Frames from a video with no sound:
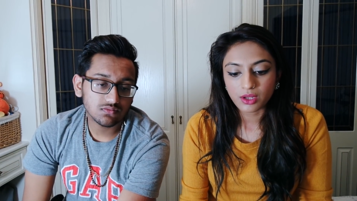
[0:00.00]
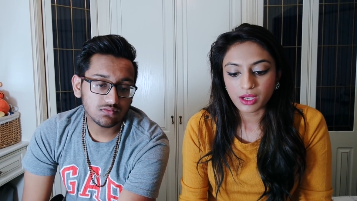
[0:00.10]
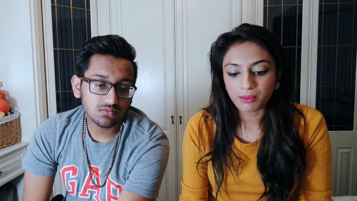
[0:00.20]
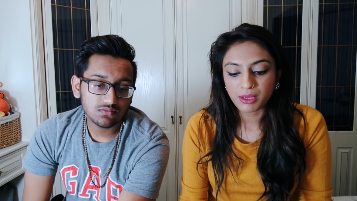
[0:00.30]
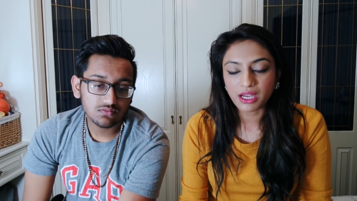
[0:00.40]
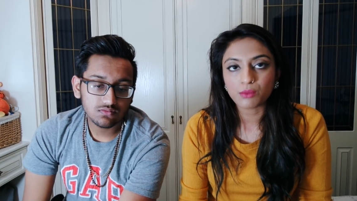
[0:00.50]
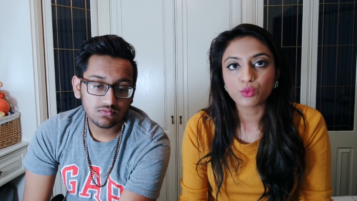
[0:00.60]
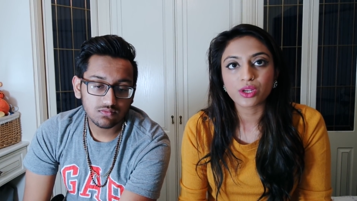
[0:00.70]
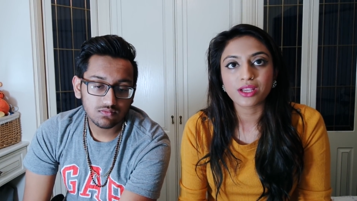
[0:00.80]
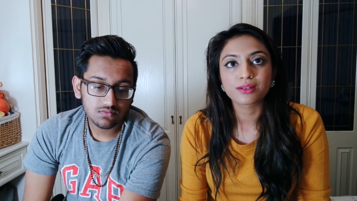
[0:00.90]
Speaker 1: like pick
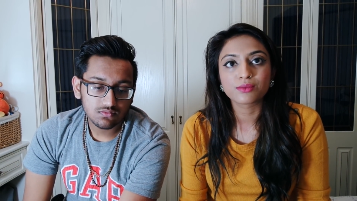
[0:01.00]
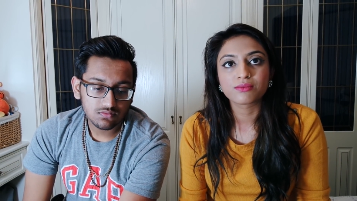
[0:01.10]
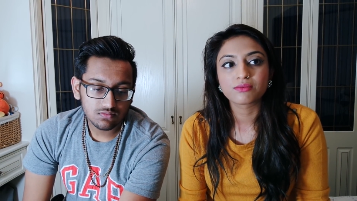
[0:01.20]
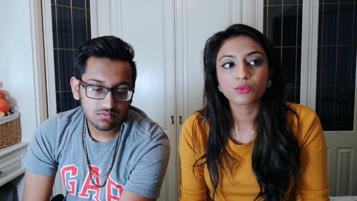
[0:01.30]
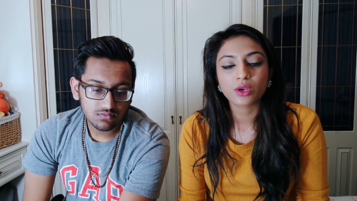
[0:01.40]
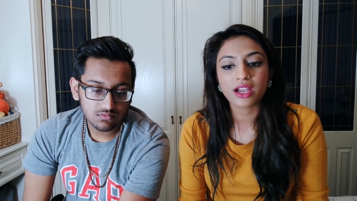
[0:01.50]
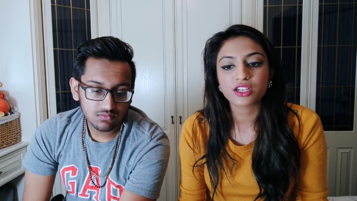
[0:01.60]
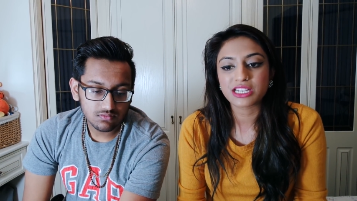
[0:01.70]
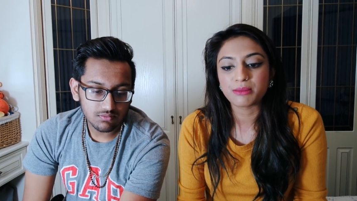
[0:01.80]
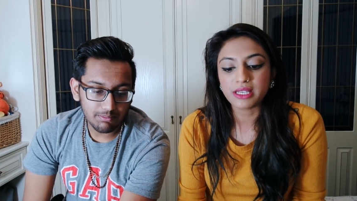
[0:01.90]
up what it what it
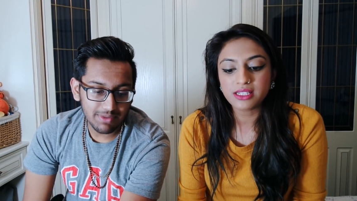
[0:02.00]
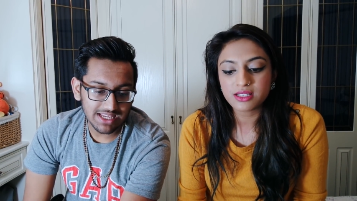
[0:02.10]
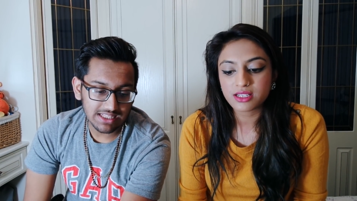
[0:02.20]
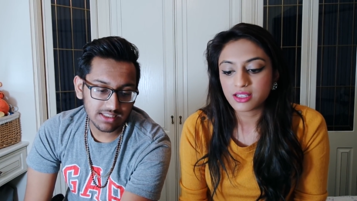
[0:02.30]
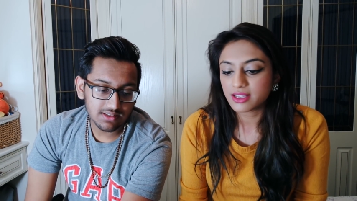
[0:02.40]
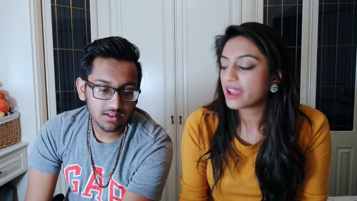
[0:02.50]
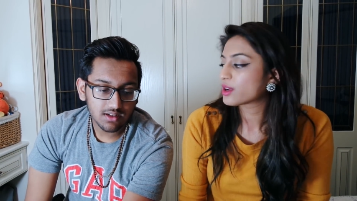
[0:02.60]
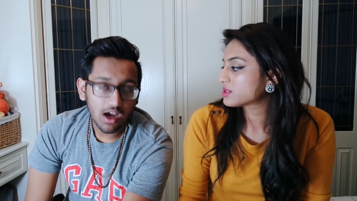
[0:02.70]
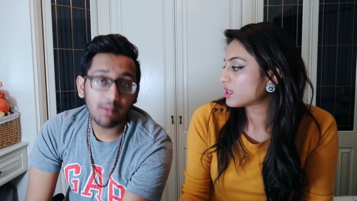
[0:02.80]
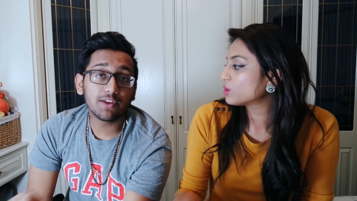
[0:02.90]
actually means. means.
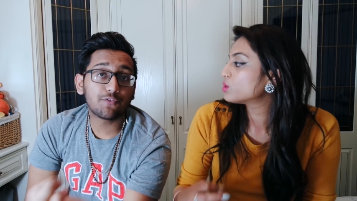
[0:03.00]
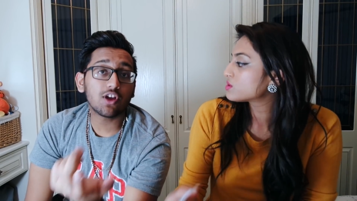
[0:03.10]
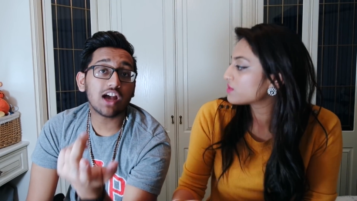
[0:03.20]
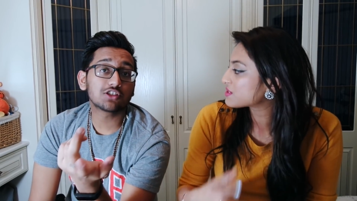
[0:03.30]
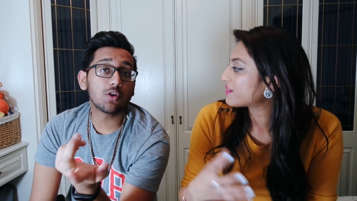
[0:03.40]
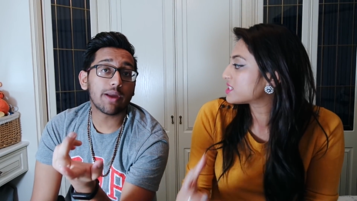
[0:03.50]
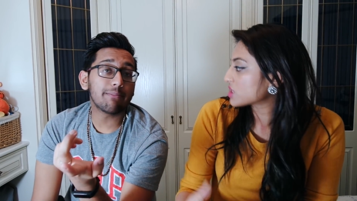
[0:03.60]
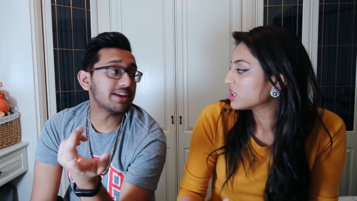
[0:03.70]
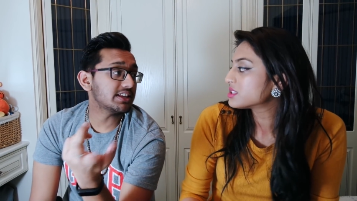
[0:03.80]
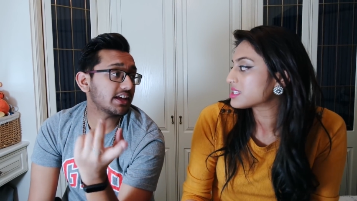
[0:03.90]
Yeah, because I mean, if you guys know
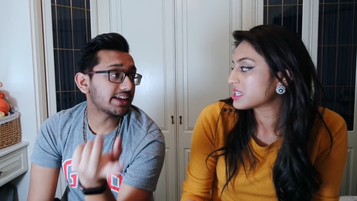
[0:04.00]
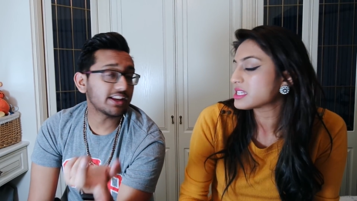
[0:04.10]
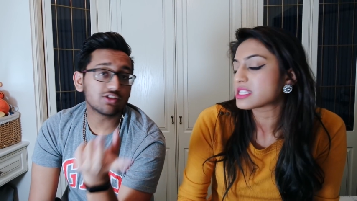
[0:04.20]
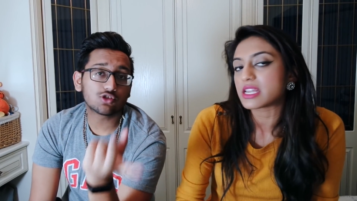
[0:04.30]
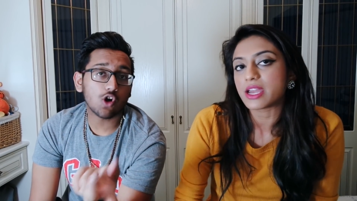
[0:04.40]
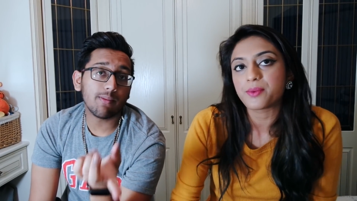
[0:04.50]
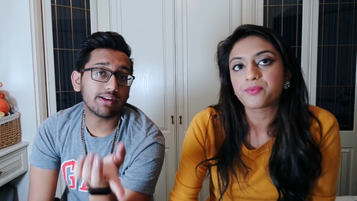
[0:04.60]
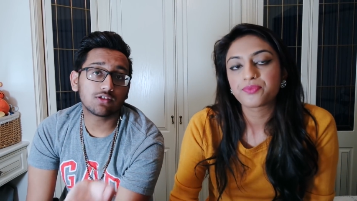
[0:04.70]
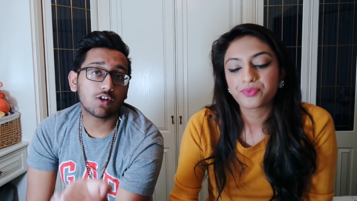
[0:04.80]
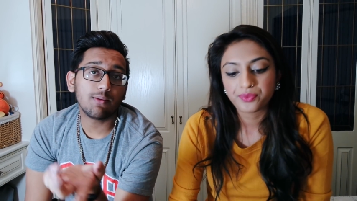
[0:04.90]
what it means, again,
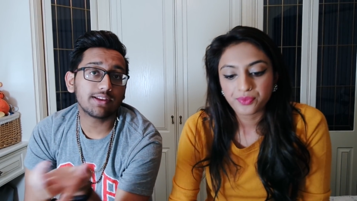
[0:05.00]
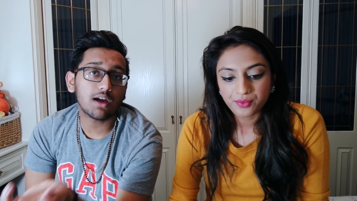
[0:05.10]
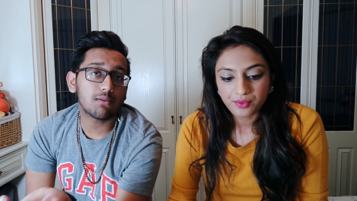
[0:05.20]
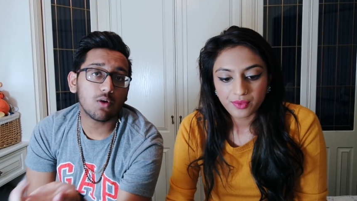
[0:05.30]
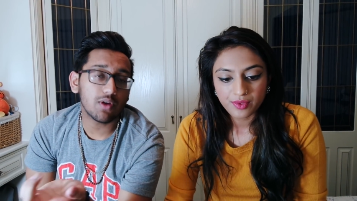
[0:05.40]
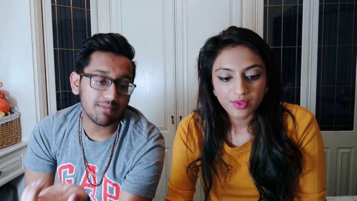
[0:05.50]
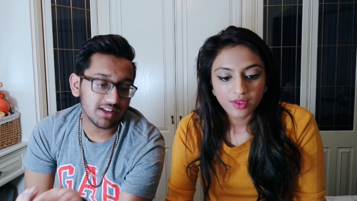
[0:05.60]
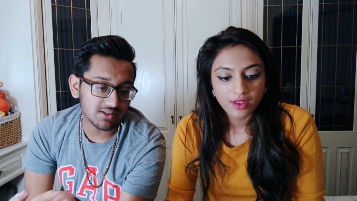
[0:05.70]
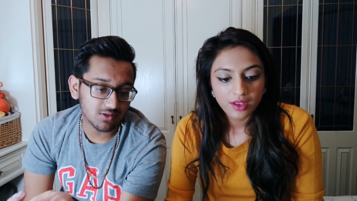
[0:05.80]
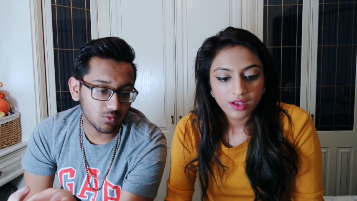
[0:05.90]
comment
Speaker 2: comment down below what it
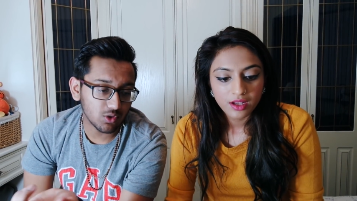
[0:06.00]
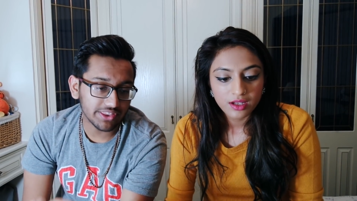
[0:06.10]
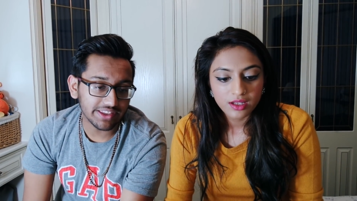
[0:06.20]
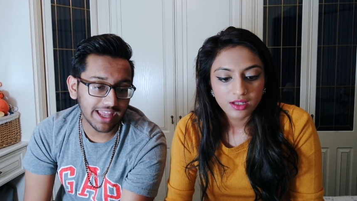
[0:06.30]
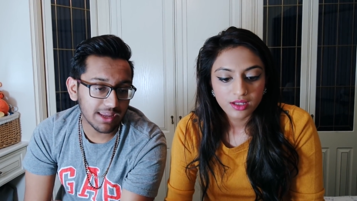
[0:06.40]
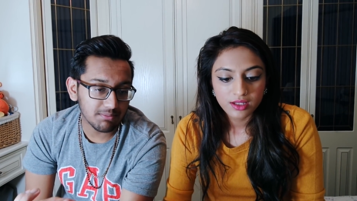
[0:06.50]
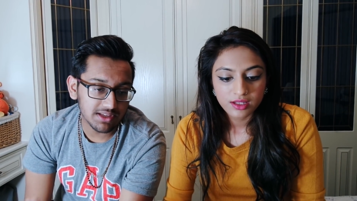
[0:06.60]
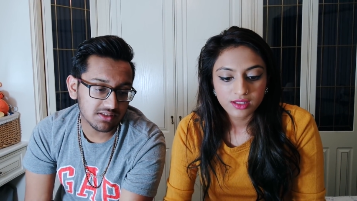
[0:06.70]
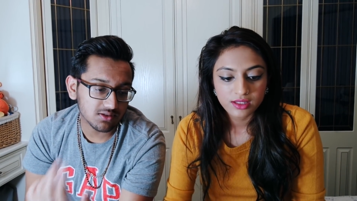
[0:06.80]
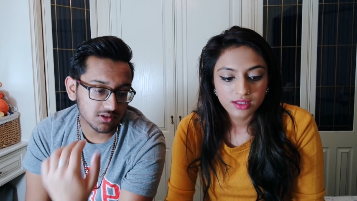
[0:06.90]
means or what the
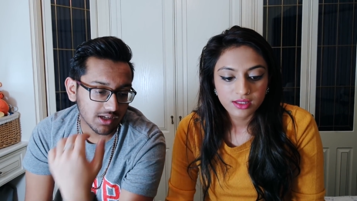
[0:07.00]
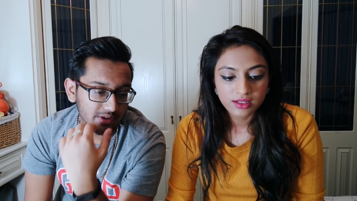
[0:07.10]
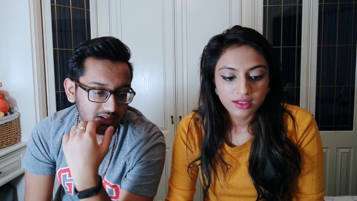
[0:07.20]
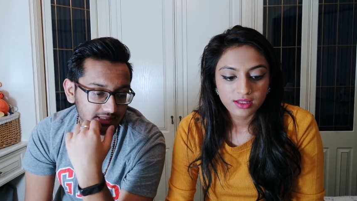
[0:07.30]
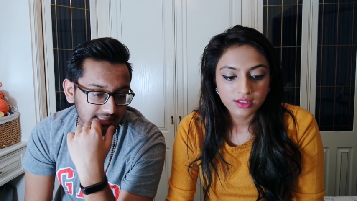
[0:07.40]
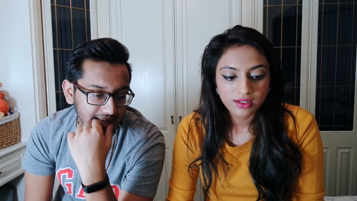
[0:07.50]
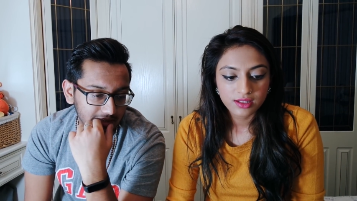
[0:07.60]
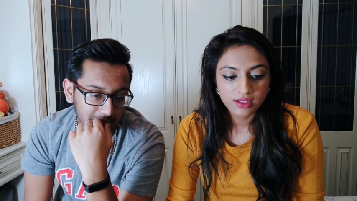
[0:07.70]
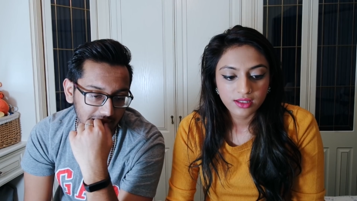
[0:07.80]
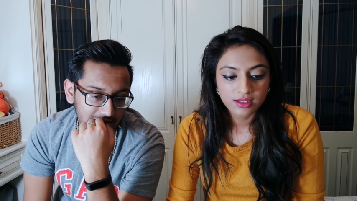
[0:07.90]
name means also. Like, we
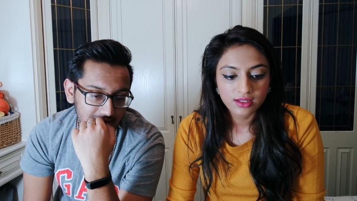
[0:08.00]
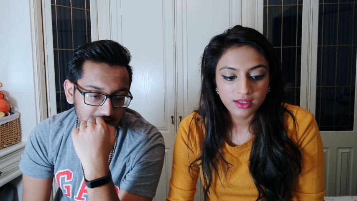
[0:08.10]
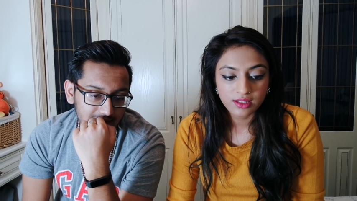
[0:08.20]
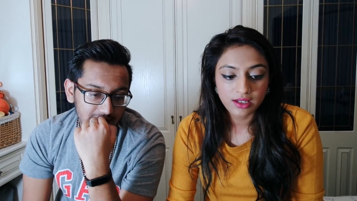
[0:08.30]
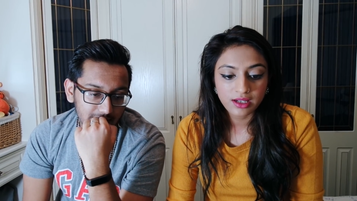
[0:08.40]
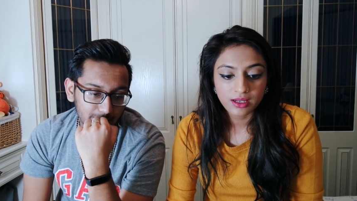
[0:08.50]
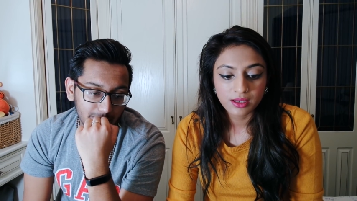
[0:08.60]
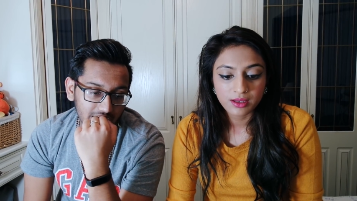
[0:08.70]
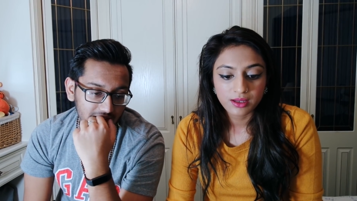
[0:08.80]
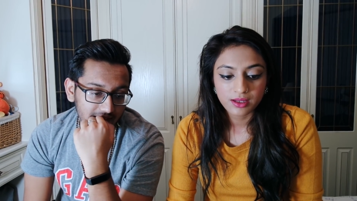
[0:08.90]
understand a bit. Yeah.
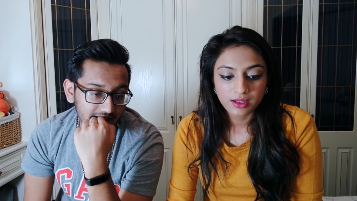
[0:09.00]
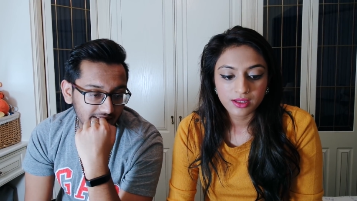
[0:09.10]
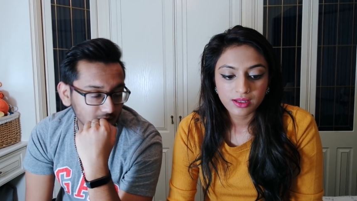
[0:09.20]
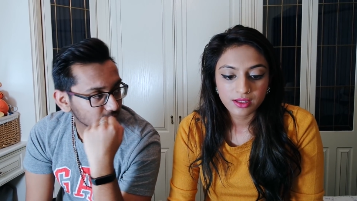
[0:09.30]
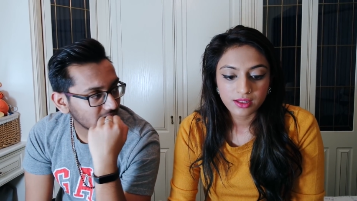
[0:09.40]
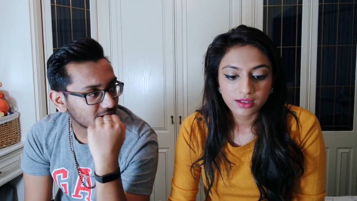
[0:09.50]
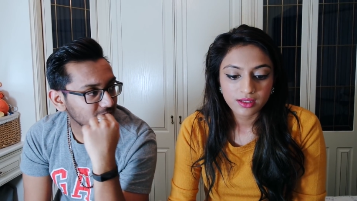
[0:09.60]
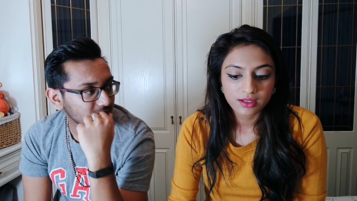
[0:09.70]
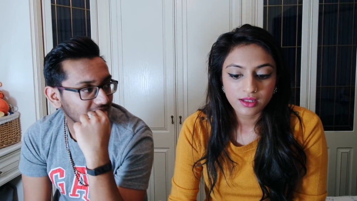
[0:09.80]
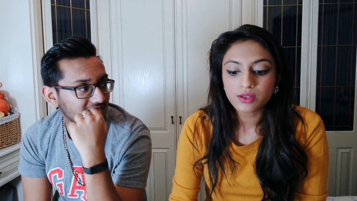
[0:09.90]
But yeah, that was
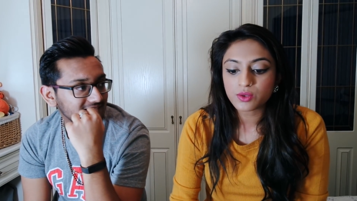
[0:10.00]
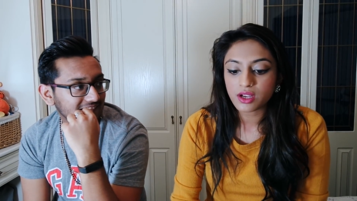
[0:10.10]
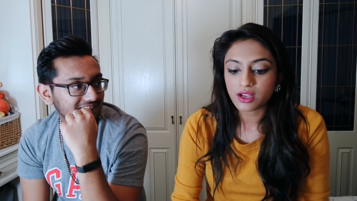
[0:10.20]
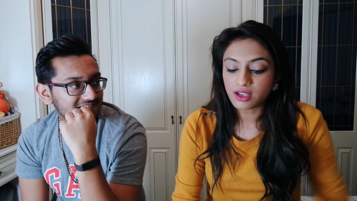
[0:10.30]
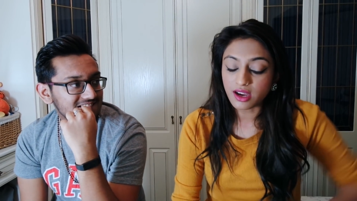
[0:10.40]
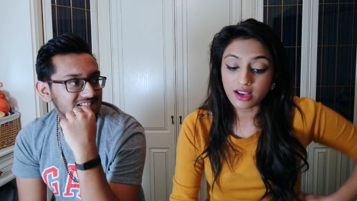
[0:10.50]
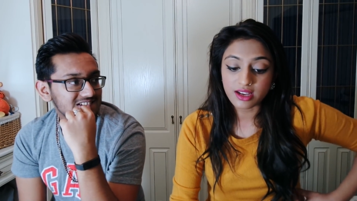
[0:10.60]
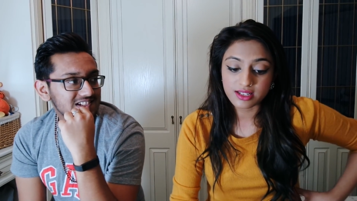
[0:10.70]
quite cool. I liked quite,
Speaker 1: it. Yeah, I